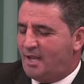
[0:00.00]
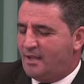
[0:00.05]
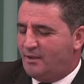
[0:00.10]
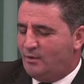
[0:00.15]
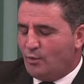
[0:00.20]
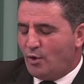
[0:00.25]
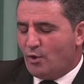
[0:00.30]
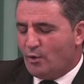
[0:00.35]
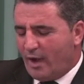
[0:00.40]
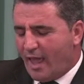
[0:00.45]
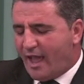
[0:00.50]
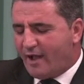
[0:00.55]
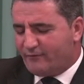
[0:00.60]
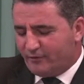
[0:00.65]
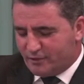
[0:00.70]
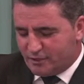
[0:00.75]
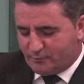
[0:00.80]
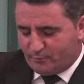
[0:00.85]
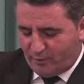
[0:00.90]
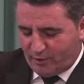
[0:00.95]
We will have
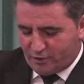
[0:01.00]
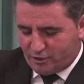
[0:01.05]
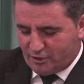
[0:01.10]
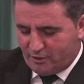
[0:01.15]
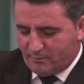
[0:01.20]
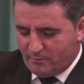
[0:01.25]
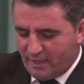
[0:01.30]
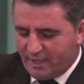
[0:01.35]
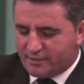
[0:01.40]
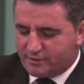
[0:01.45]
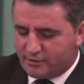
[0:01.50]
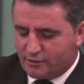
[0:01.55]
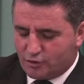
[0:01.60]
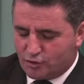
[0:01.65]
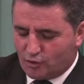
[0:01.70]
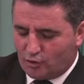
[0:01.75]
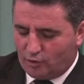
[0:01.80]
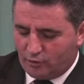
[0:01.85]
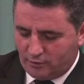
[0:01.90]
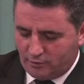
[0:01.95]
a special message
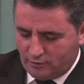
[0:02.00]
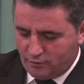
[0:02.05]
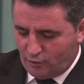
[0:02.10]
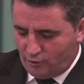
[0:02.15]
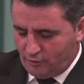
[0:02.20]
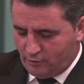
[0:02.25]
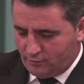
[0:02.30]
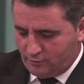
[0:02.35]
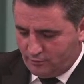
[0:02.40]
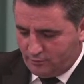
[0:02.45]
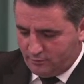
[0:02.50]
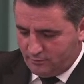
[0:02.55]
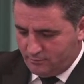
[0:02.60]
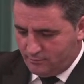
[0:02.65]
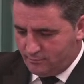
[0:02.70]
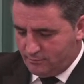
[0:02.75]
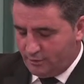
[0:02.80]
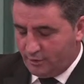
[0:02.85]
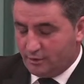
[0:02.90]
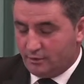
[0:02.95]
on
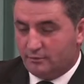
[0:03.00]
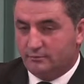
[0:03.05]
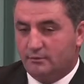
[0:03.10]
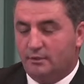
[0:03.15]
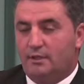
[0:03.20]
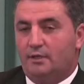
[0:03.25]
the